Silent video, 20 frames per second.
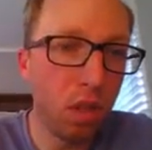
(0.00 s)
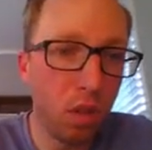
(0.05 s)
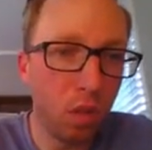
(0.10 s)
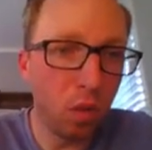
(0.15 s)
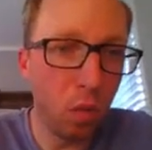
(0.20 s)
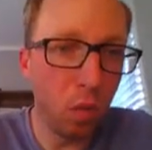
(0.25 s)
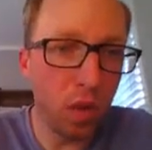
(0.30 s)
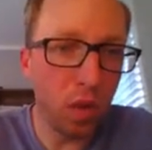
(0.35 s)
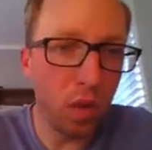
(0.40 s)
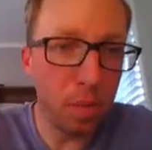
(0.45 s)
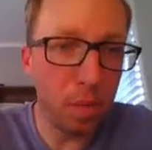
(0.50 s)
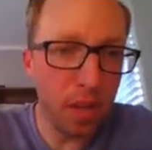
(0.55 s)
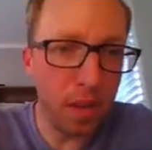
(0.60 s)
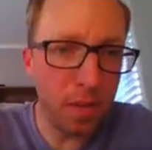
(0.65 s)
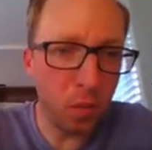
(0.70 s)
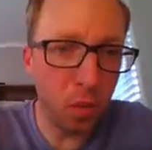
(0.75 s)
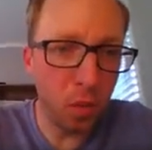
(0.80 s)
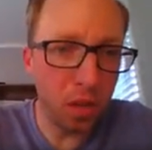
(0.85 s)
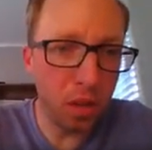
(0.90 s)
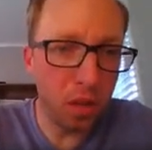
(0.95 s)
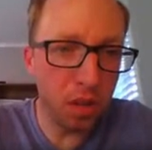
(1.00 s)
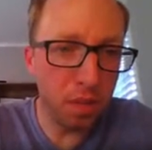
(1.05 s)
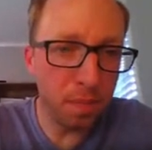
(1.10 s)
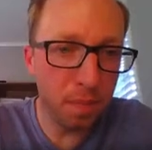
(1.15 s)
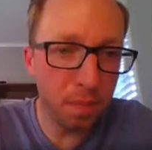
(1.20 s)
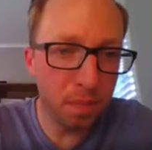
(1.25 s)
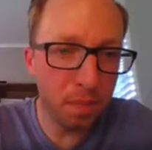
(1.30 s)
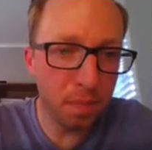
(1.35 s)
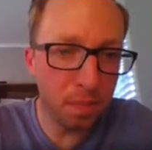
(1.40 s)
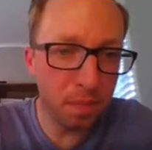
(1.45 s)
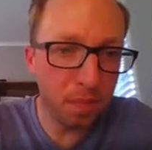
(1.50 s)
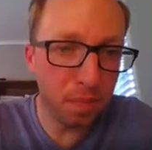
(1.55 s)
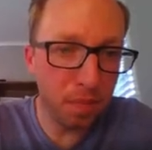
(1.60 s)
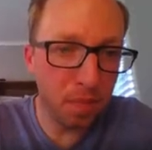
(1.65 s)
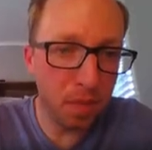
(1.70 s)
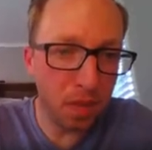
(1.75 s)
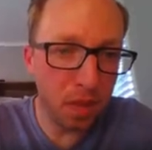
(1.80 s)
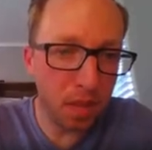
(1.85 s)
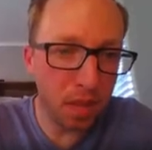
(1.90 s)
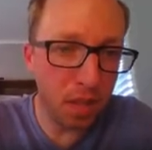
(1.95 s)
What I'm left with
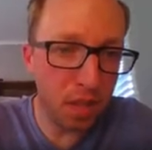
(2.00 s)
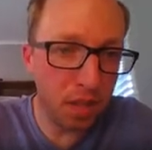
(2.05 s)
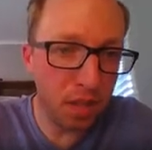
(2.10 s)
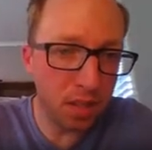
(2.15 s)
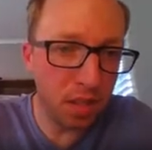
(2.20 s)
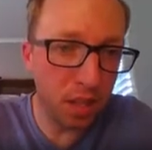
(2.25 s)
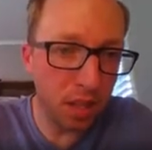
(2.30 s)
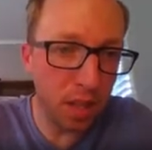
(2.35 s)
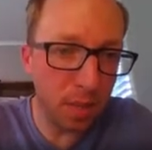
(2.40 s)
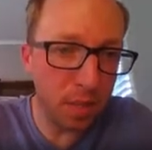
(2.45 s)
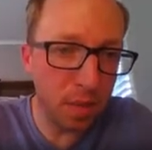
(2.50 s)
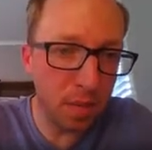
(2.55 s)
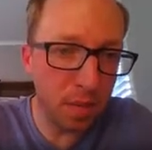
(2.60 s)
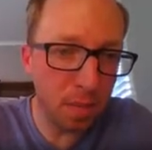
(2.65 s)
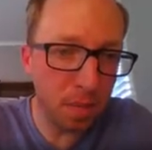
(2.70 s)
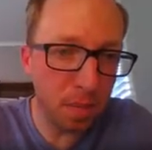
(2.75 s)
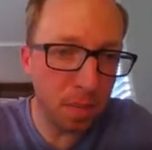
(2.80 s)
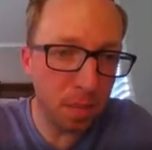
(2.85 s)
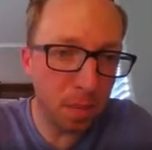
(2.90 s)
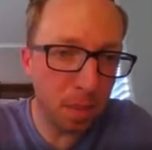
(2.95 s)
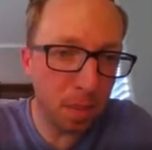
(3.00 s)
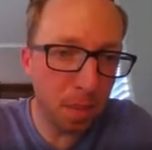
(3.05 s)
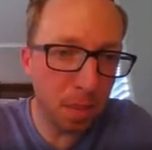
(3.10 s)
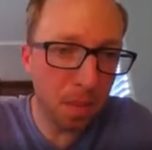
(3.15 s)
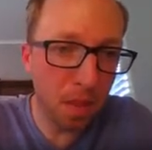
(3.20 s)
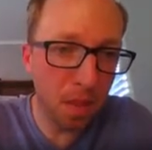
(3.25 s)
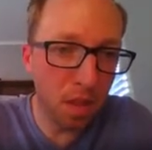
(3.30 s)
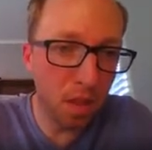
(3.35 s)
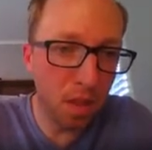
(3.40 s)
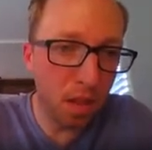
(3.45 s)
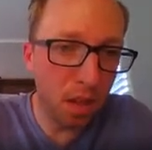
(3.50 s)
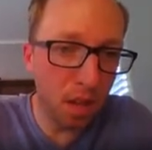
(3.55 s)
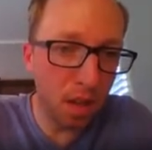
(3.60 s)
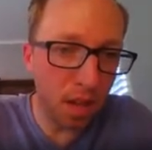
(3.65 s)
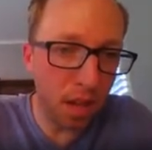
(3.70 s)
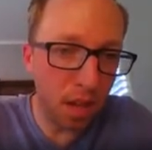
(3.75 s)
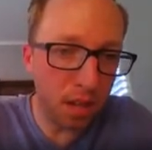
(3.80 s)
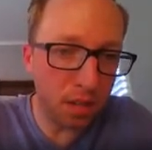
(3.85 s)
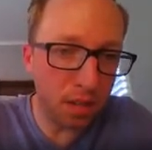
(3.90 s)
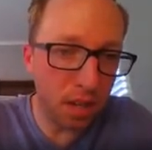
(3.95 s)
is the limit
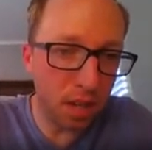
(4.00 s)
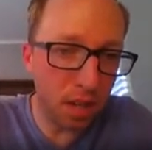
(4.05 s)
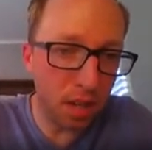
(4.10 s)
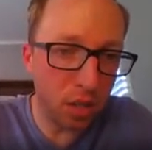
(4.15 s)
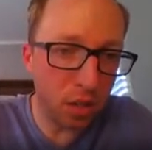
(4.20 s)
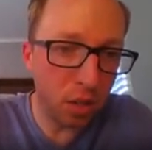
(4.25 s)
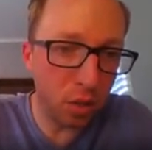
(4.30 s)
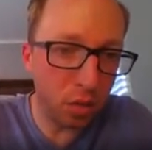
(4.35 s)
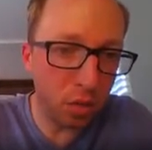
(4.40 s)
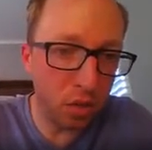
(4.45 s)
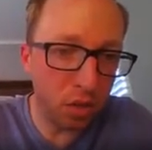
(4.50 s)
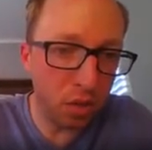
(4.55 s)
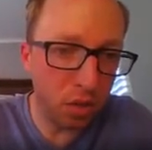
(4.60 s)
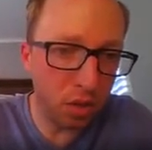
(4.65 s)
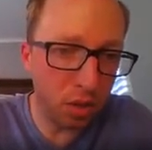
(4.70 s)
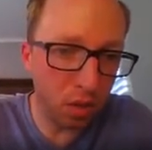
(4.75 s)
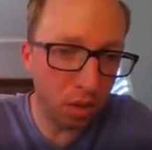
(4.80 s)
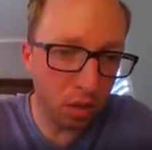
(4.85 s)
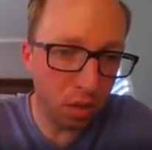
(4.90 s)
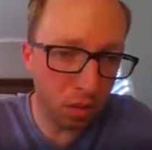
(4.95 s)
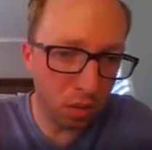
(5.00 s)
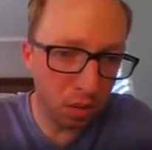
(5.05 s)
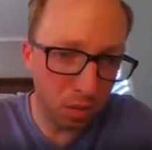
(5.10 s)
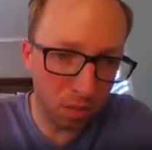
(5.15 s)
as h goes to 0